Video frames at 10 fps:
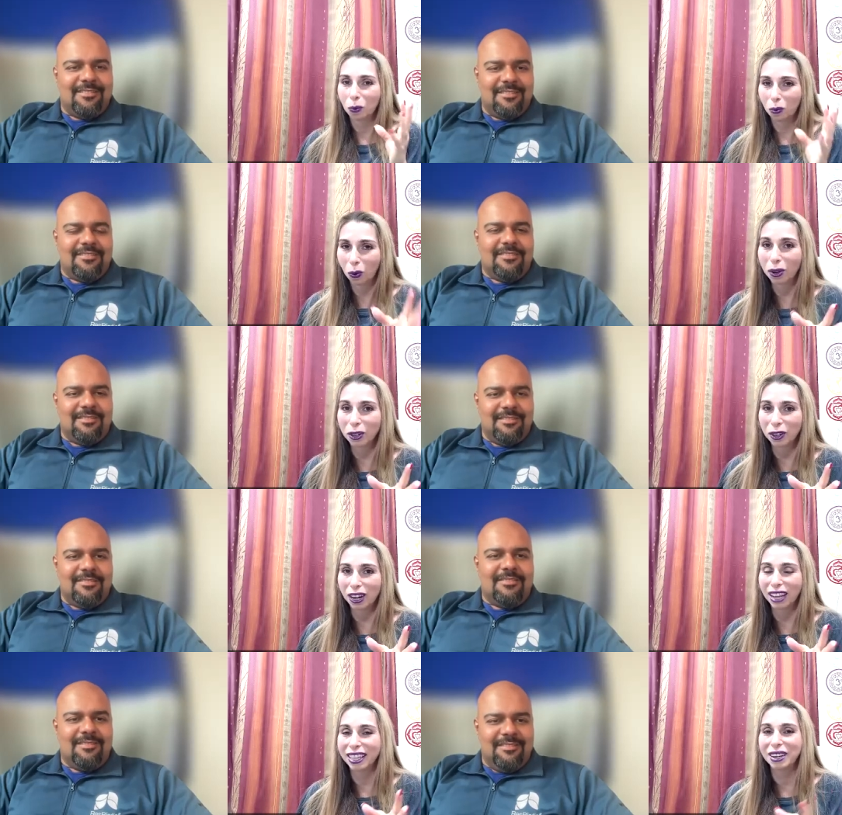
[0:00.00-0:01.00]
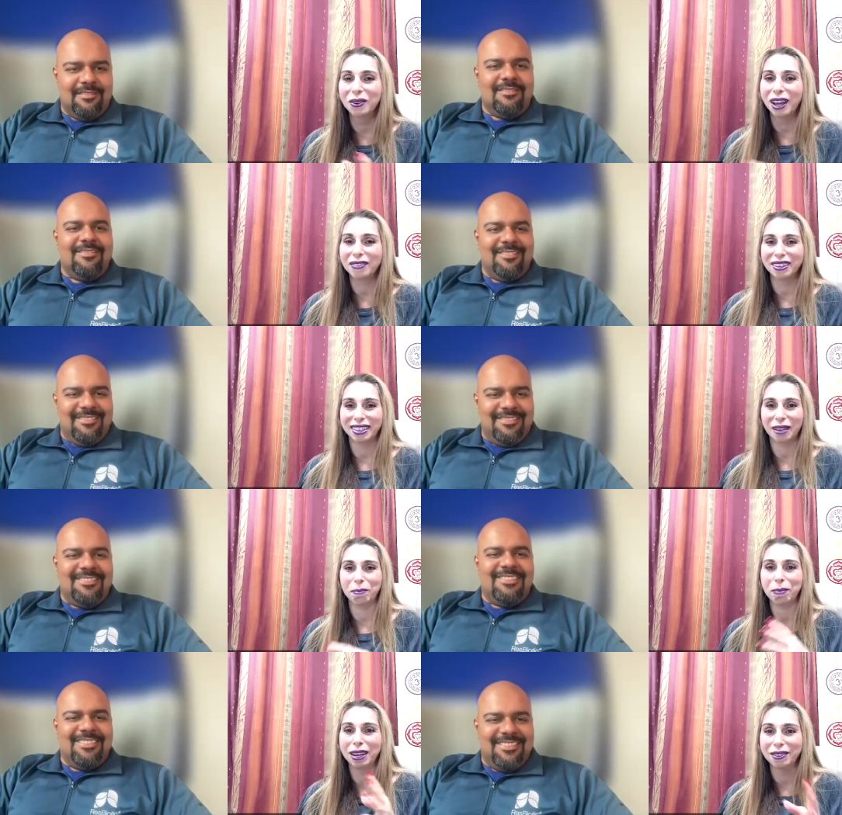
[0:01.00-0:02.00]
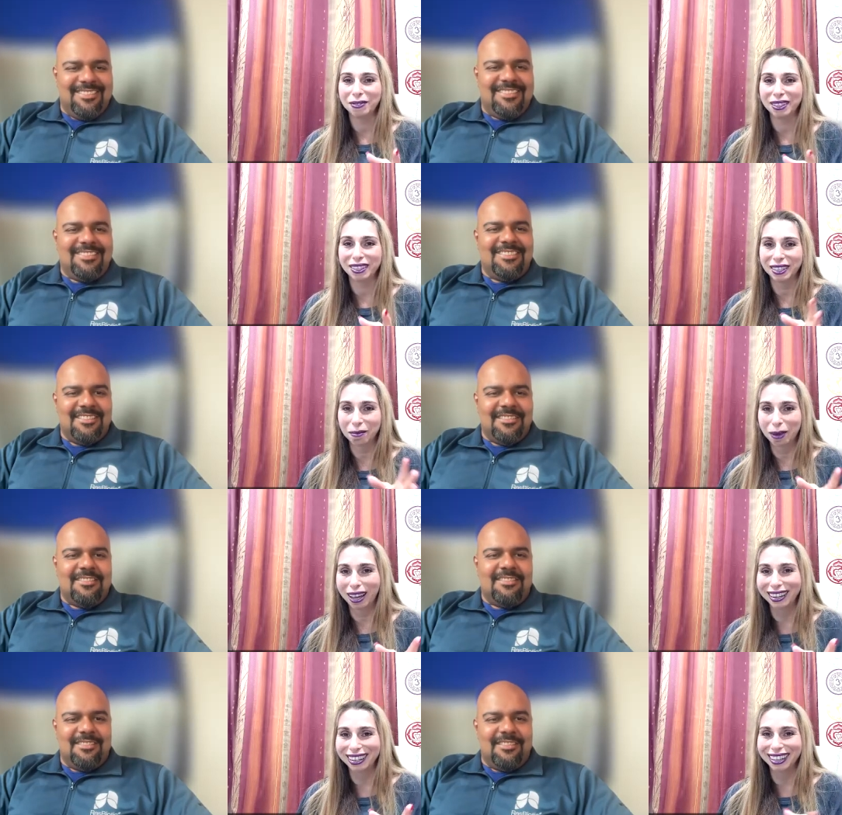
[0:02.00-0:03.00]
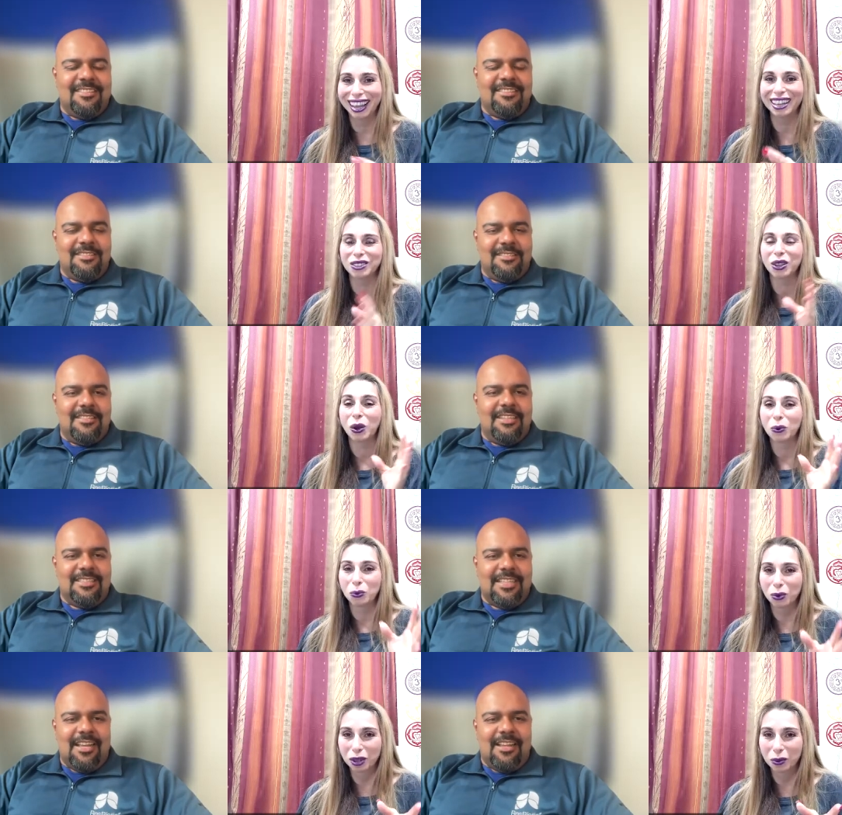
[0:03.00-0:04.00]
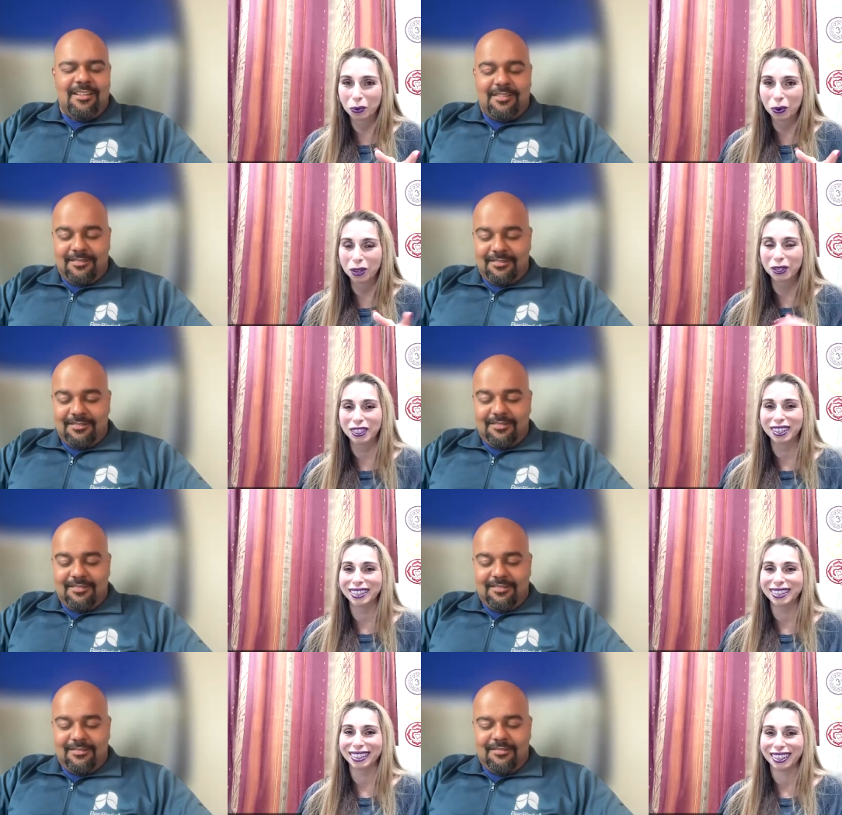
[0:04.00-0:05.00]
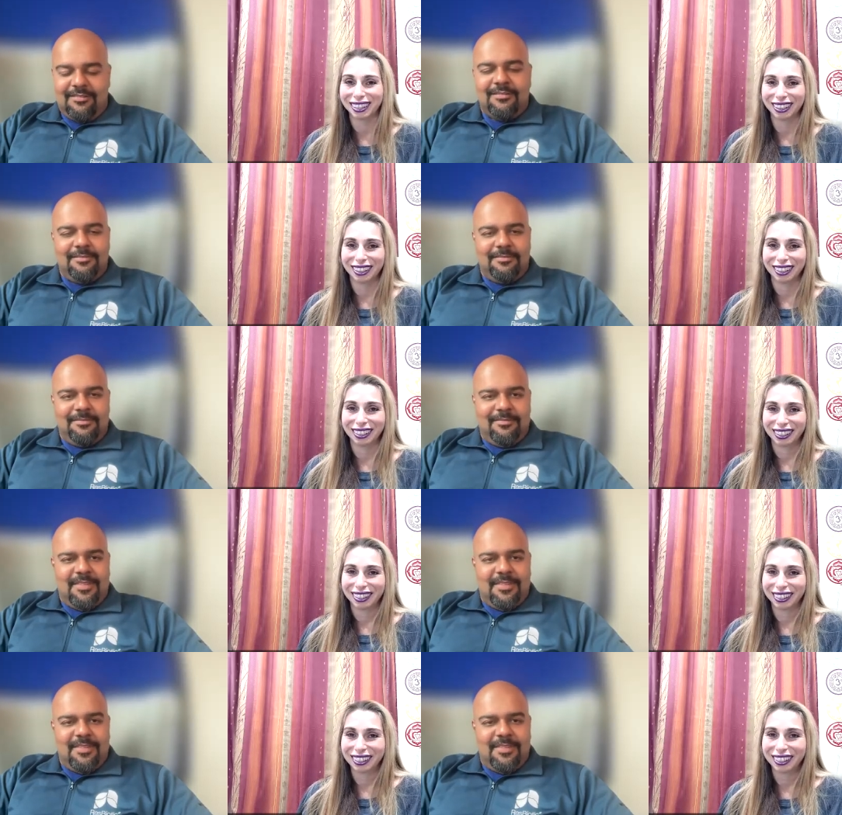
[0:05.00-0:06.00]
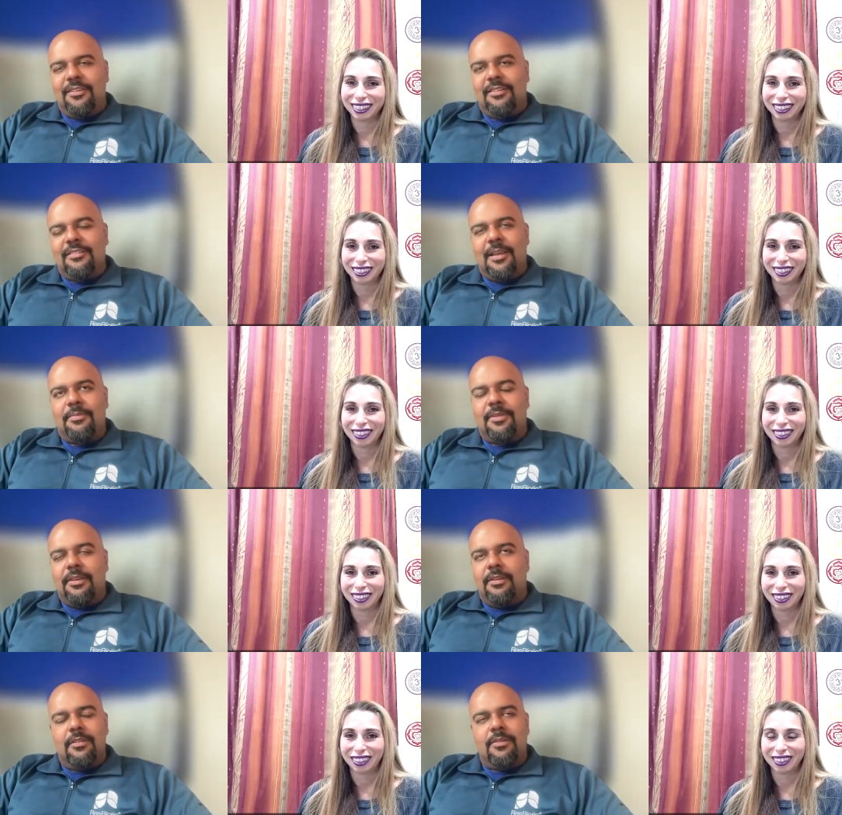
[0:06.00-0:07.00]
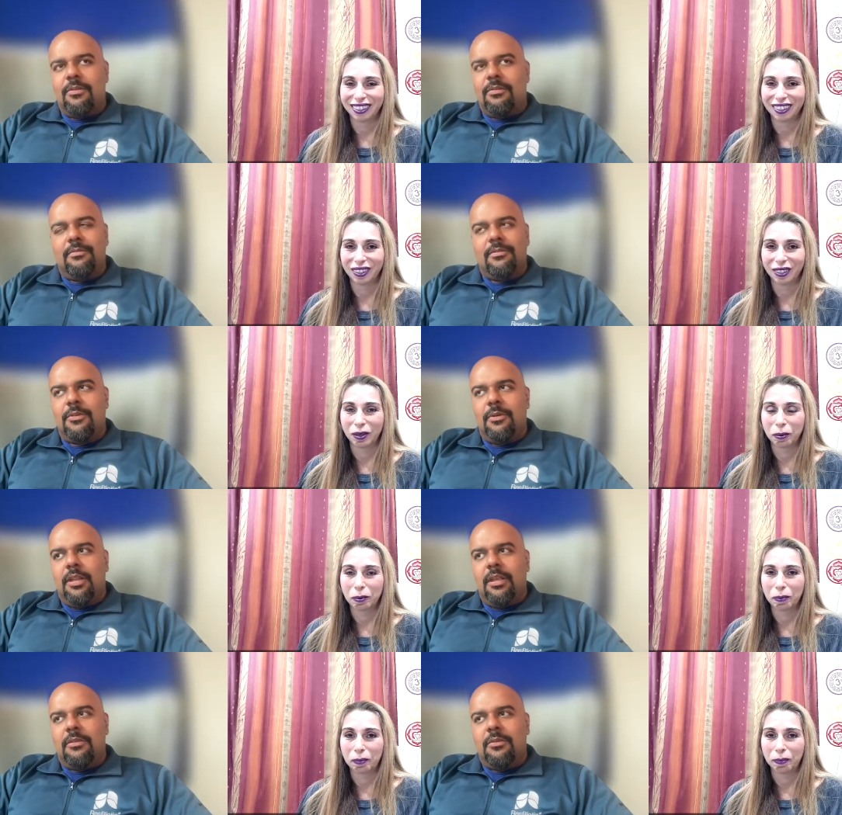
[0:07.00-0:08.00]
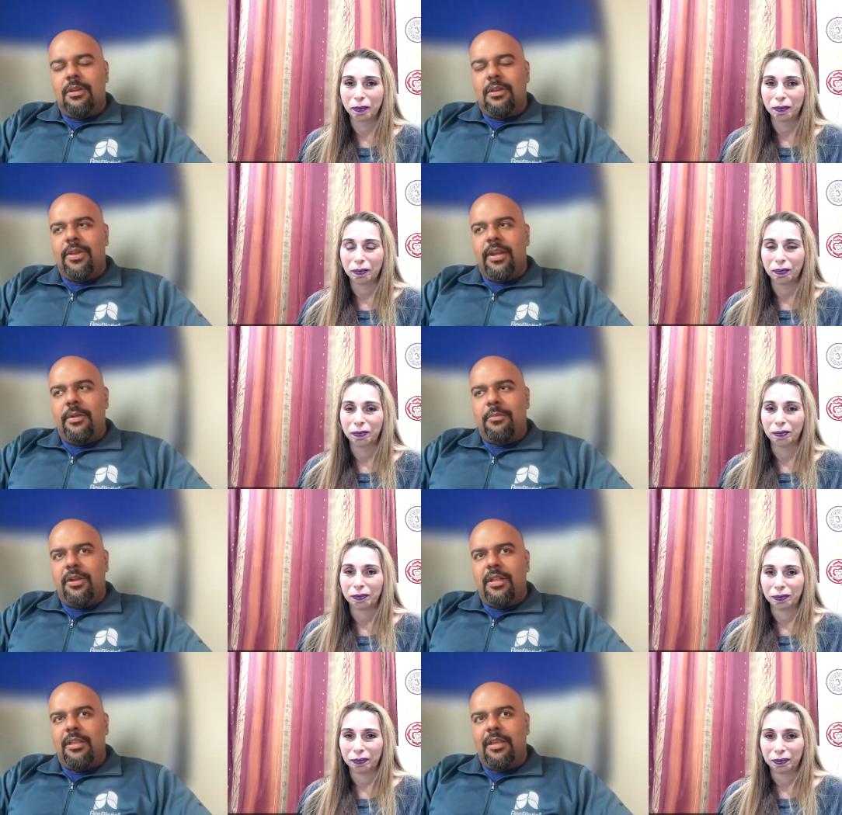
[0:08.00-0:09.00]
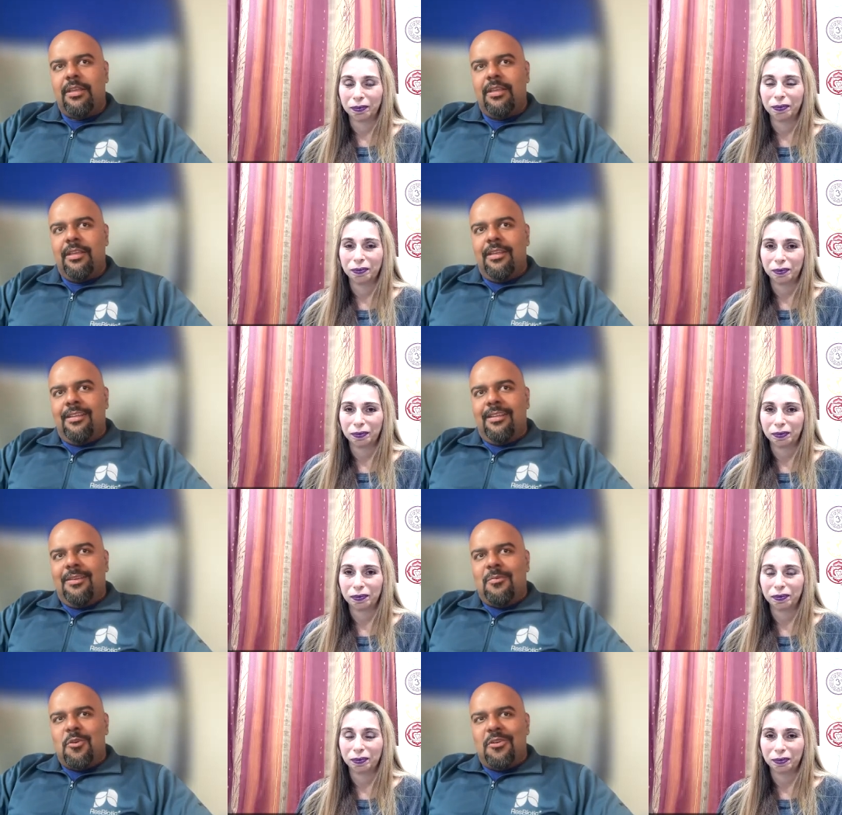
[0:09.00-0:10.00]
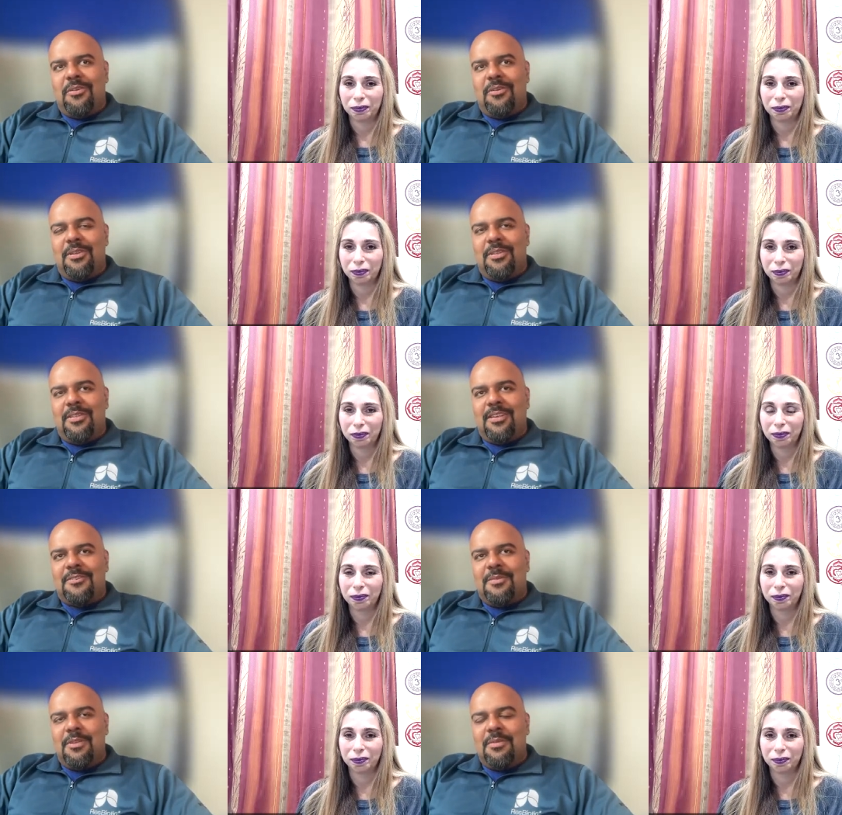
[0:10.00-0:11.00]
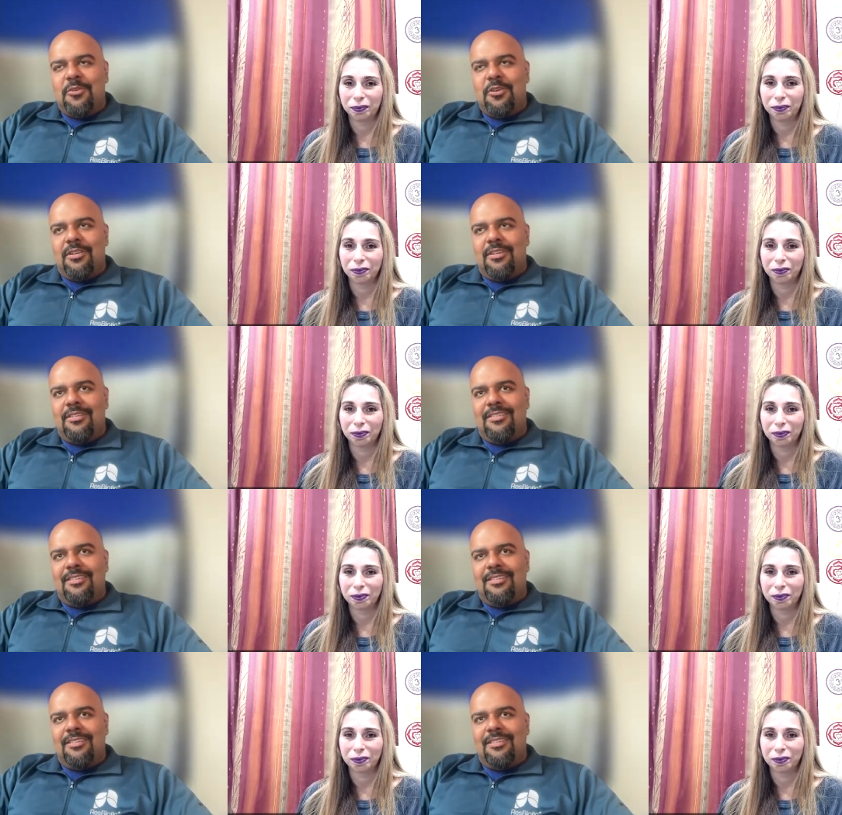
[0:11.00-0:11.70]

Speaker 1: water and they don't have the same benefits to the body as real water does.
Speaker 2: Absolutely. Absolutely. So totally, totally valid one. I think water is extremely important